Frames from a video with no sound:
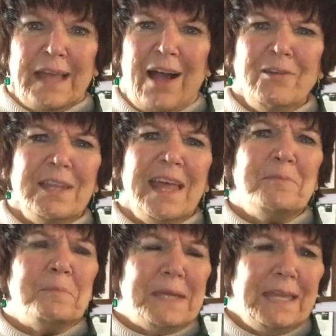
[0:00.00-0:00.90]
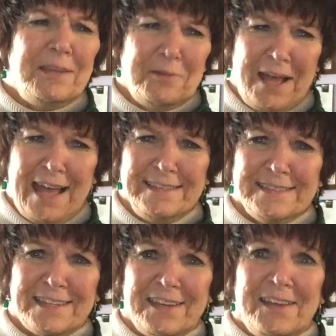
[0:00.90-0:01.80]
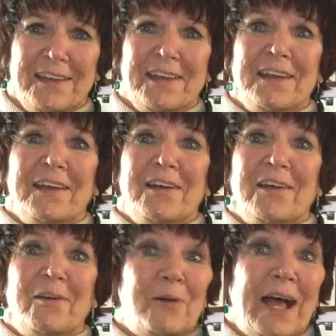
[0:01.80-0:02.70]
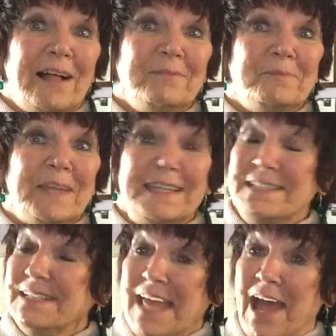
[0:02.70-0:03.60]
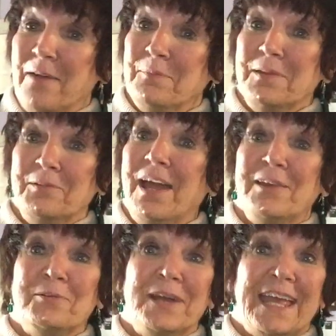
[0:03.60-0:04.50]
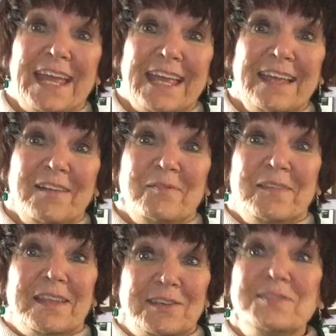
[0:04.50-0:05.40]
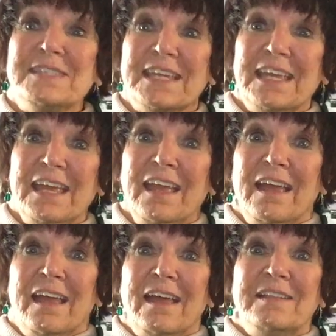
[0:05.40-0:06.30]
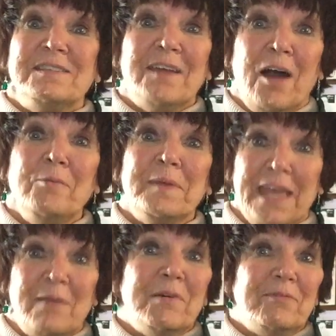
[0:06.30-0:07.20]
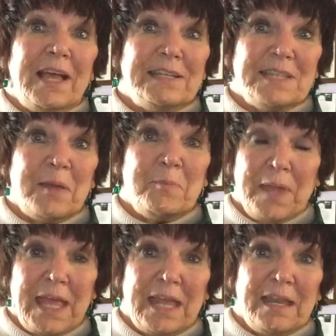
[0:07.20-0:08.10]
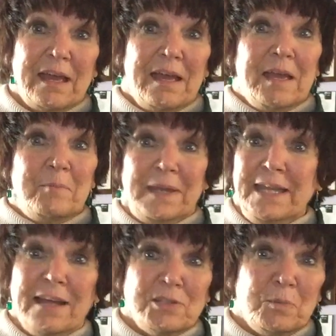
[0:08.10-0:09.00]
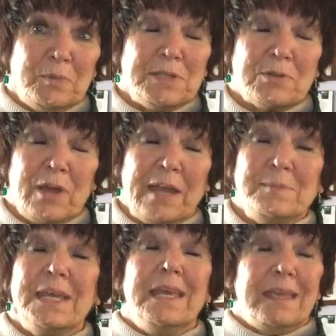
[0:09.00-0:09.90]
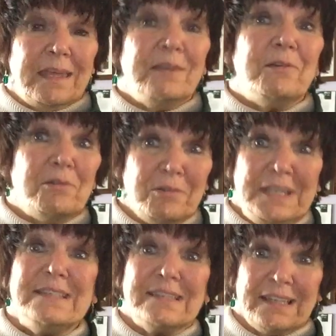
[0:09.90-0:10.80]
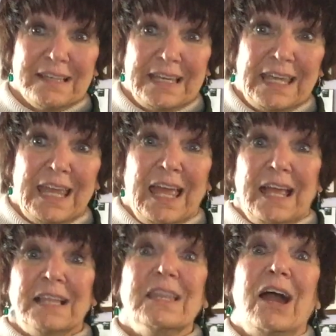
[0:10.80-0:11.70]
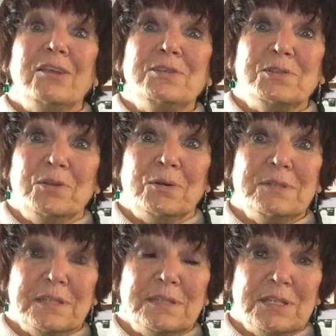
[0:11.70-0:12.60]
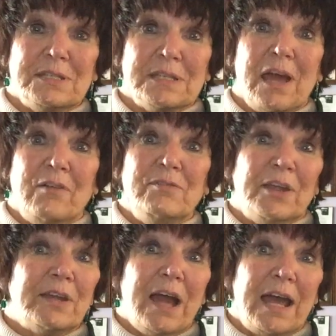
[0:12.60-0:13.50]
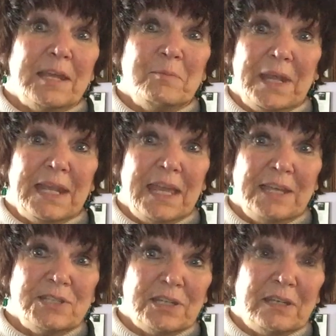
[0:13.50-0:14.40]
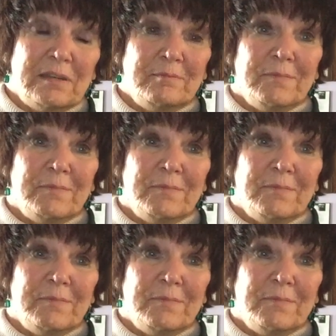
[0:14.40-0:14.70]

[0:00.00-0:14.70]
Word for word: how can that be, you ask? Well, it didn't happen right away. You see, to help camouflage that pain, my doctor prescribed increasingly large dosages of narcotic medication.